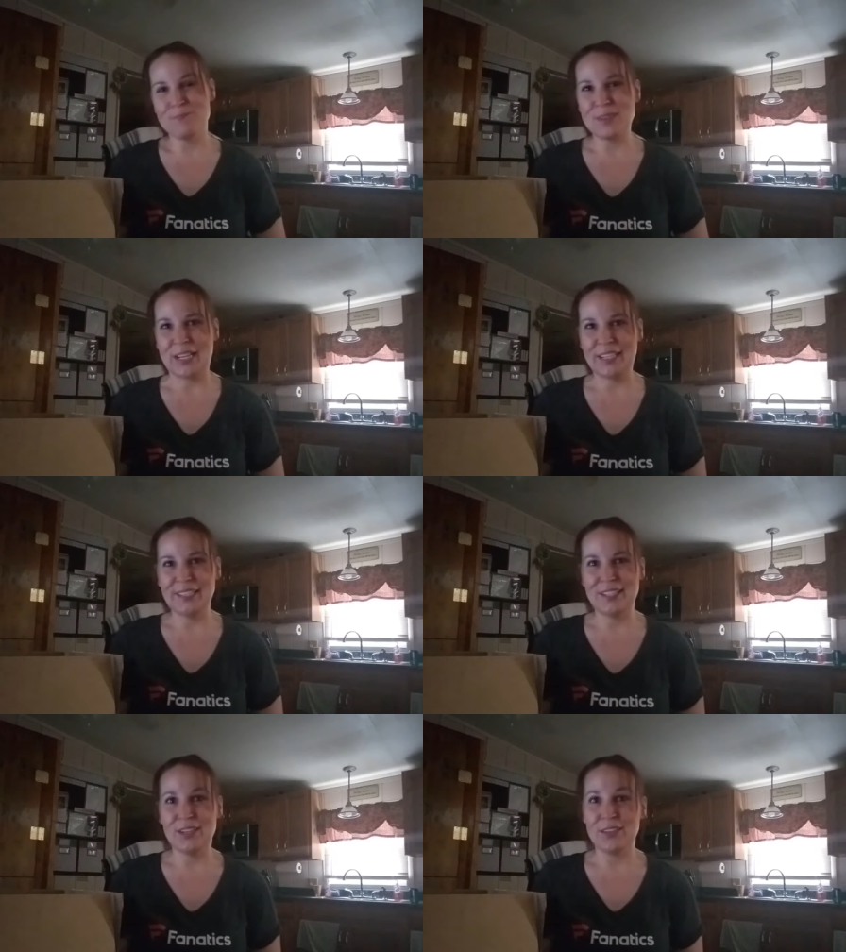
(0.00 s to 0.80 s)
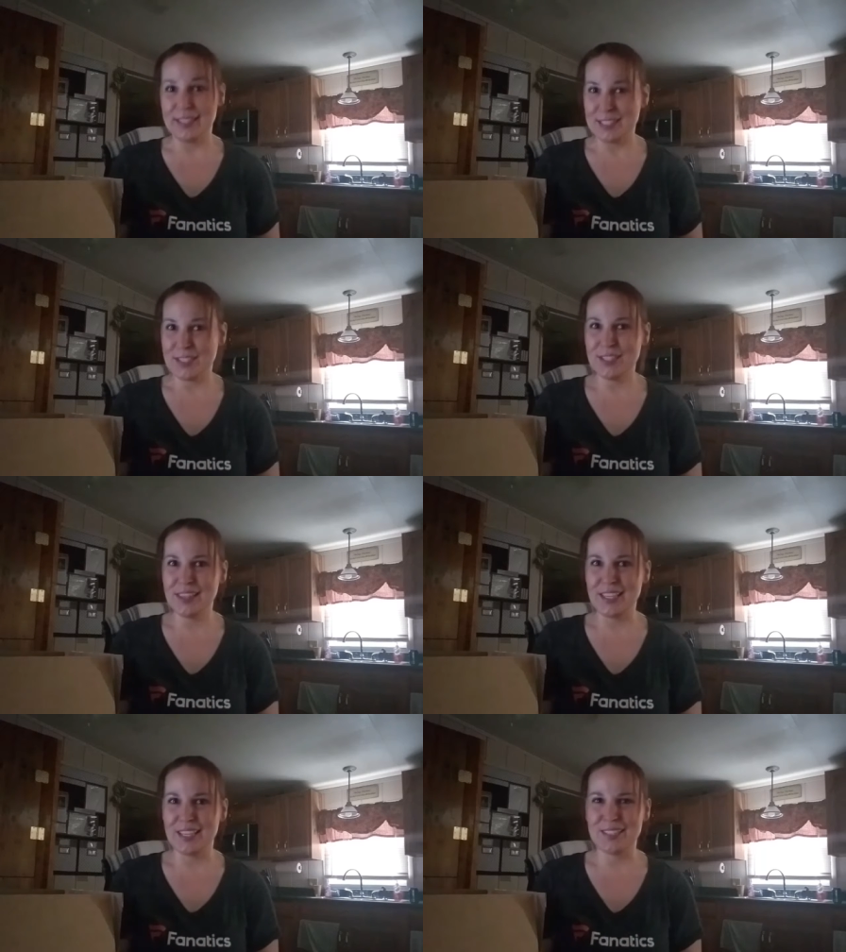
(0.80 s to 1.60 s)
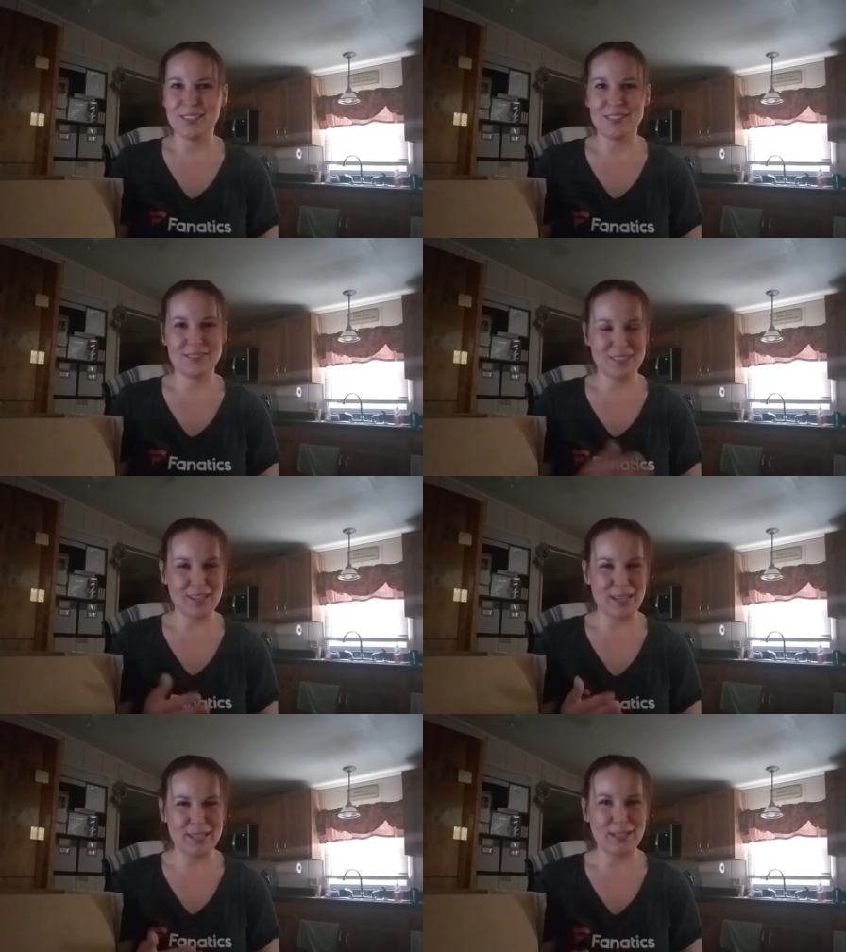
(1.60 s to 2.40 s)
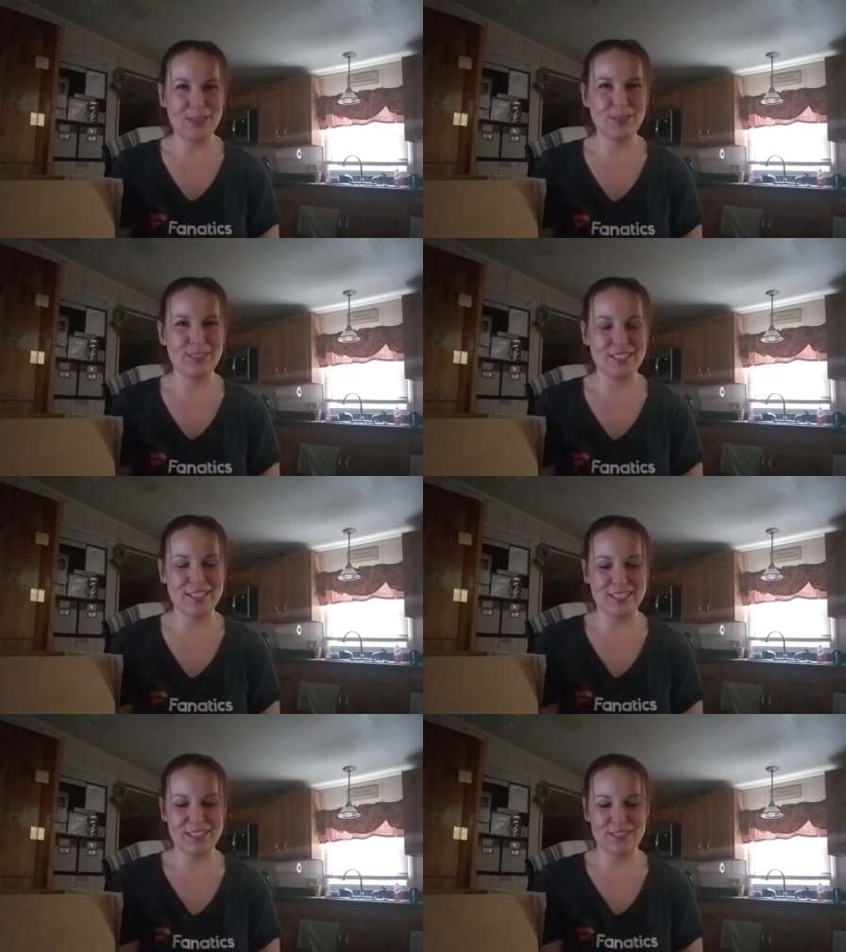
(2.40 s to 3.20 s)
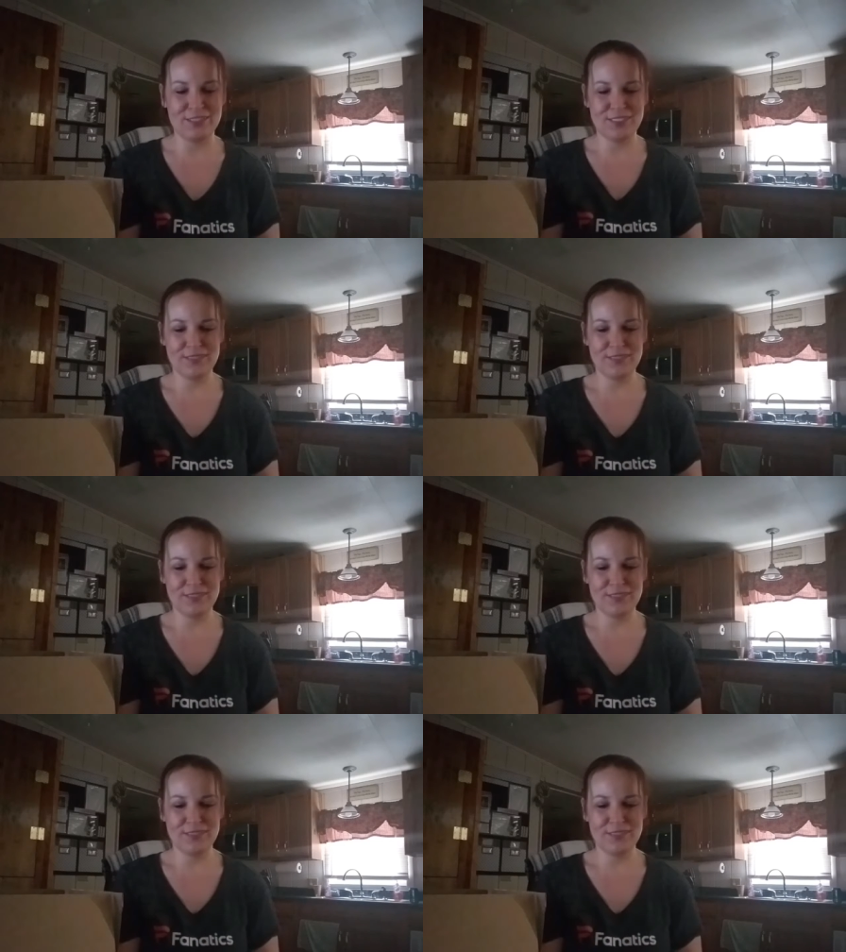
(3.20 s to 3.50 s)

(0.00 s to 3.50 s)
But, you know, that's a good thing. I get to learn this stuff.